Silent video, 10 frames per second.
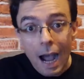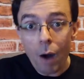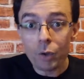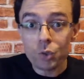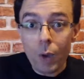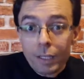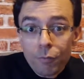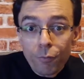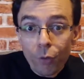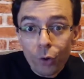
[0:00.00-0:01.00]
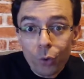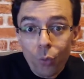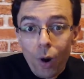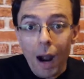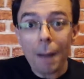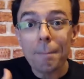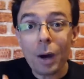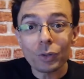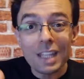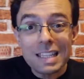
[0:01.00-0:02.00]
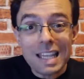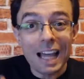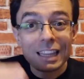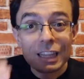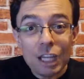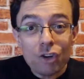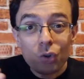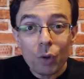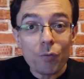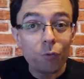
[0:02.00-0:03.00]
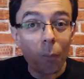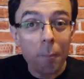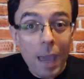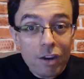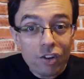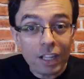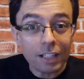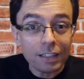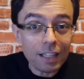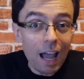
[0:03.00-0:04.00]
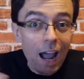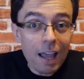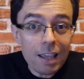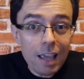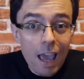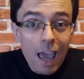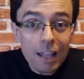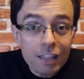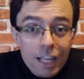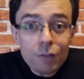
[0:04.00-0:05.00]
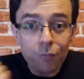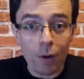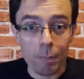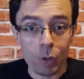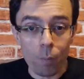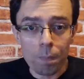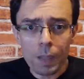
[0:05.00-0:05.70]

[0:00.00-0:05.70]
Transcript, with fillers: I was waiting for you about this additional information that I need from you.